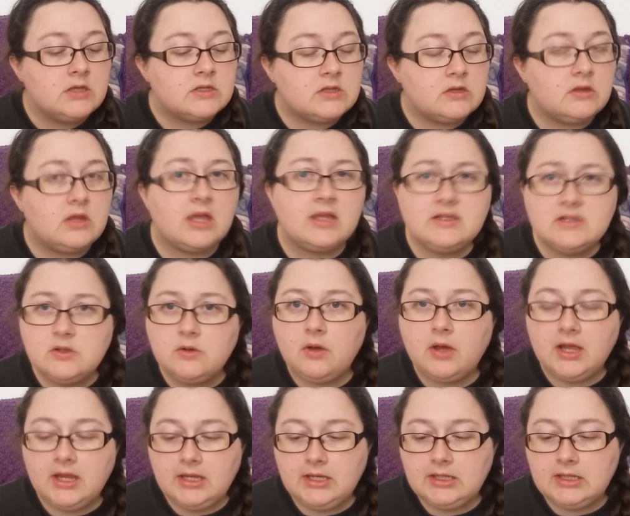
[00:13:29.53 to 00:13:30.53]
So that's
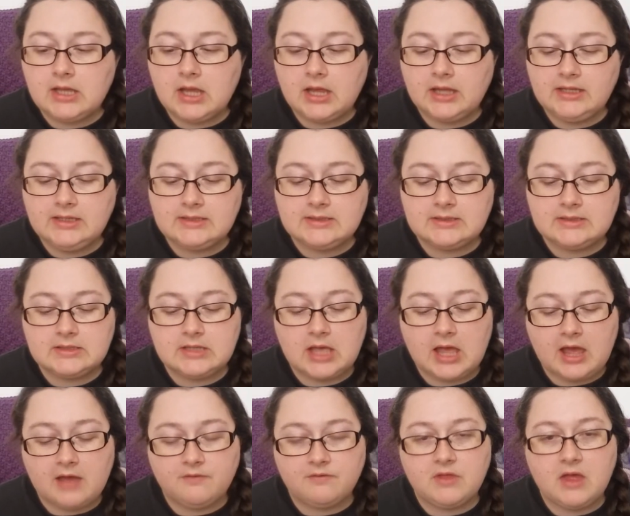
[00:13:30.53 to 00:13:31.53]
quite nice to
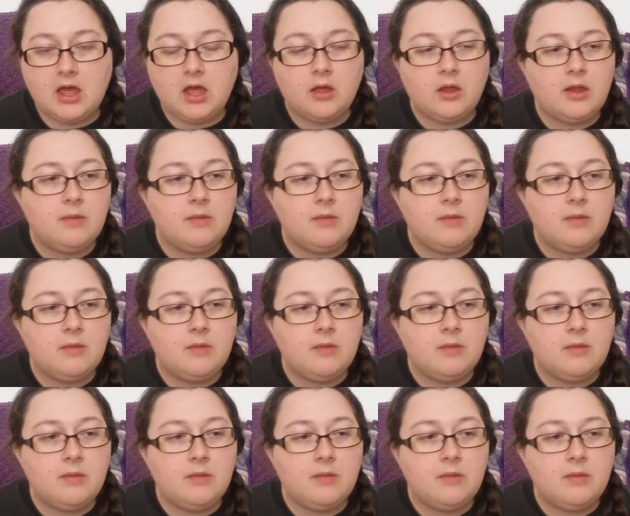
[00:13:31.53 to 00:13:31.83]
have that.